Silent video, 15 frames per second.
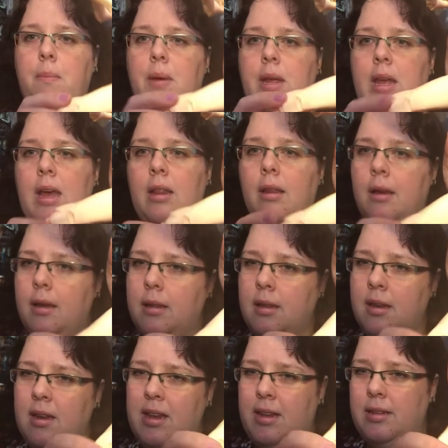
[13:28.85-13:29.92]
But yeah, look at
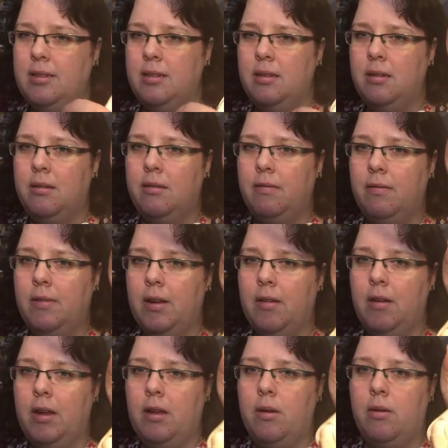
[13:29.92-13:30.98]
the knees.
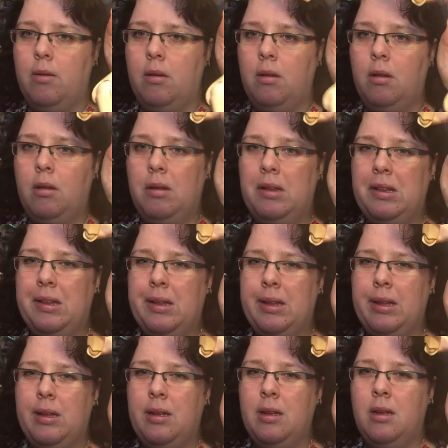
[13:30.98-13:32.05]
Very cool.
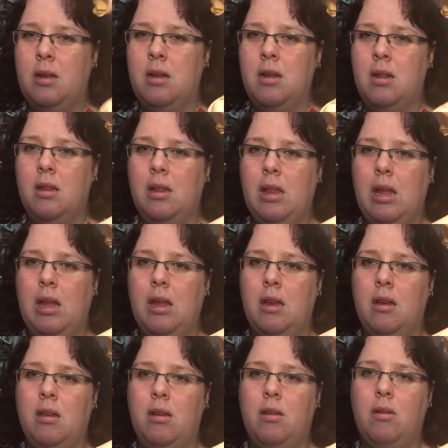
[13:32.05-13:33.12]
They
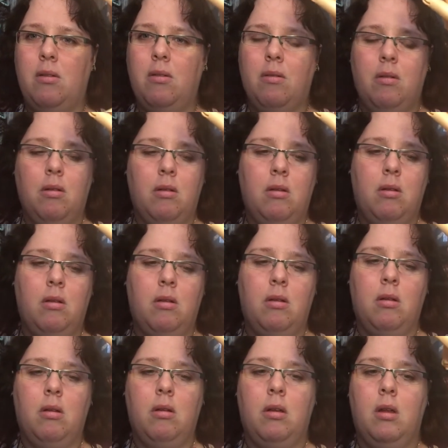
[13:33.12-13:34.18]
can do
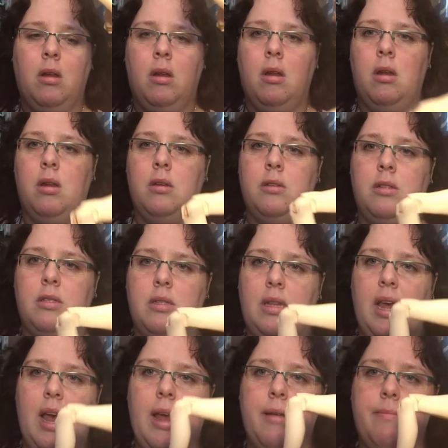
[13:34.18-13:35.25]
just
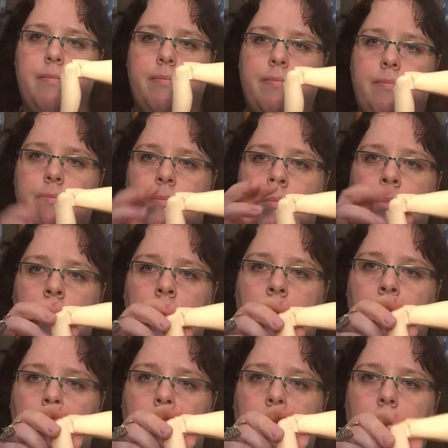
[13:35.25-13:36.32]
that
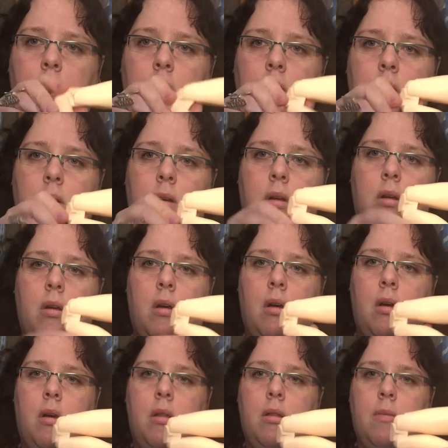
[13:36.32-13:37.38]
or
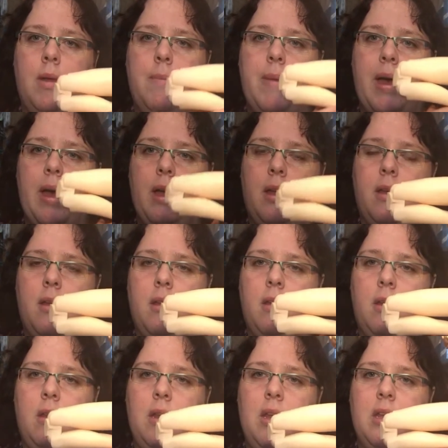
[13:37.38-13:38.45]
all the way back.
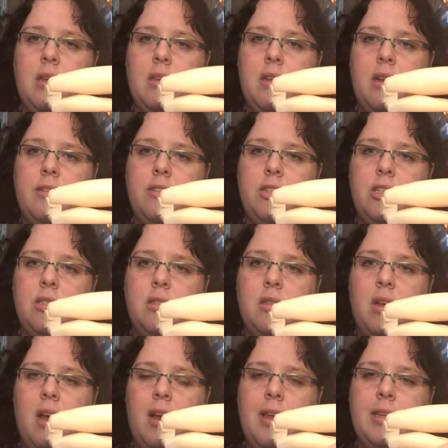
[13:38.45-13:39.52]
You can touch his
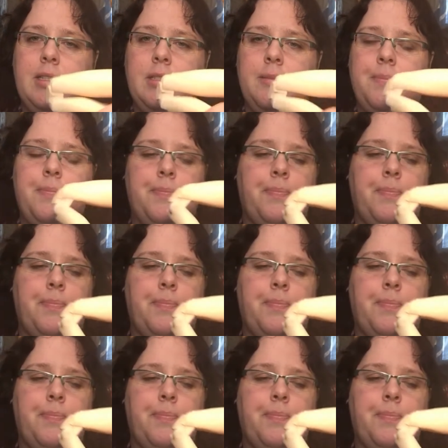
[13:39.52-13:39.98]
thighs.